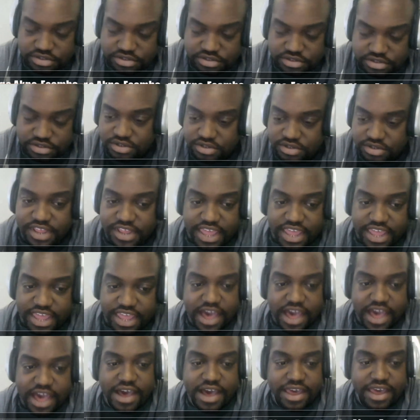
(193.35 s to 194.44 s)
the guy,
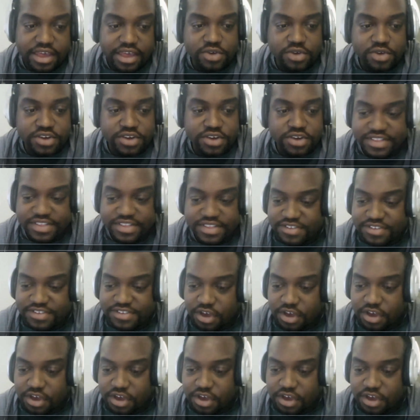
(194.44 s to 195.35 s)
whatever that's called.